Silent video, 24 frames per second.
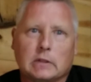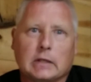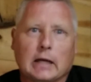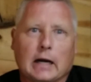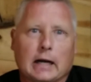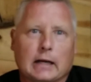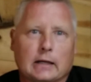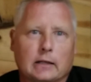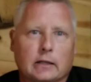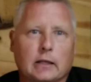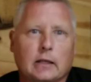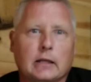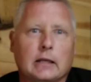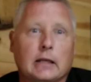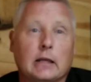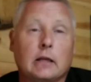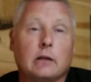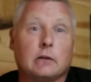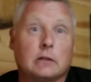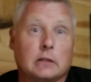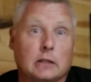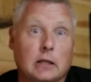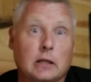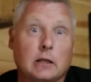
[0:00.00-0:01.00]
got he
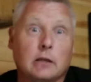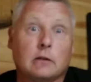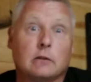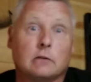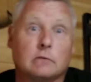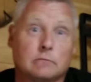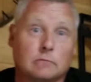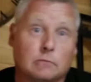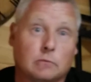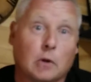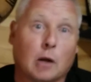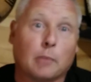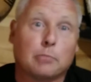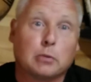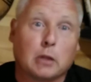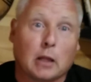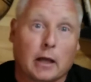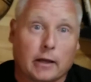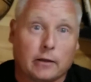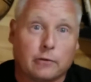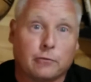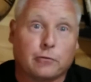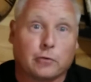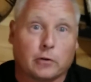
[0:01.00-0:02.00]
he he
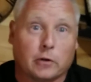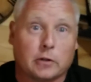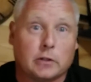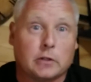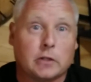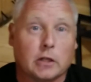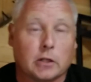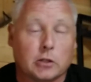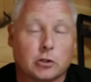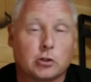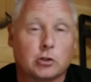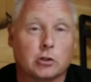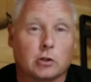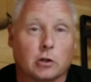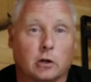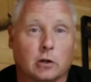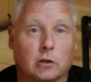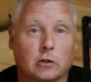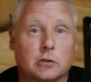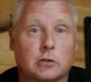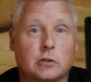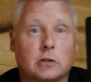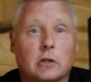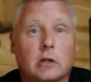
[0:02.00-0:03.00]
applied for a
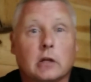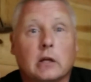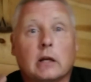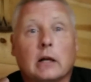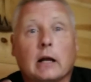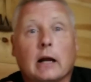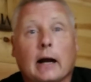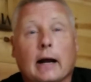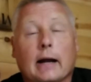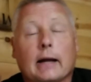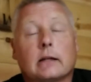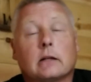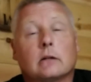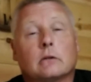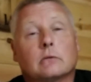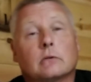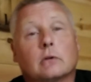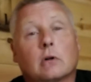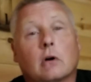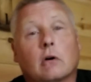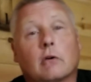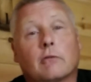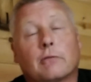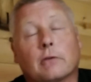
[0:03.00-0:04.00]
discharge. I don't
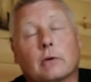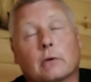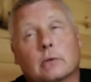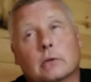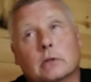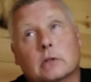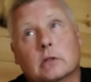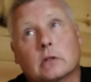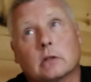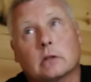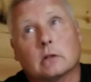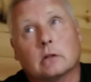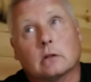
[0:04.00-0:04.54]
know if it was a,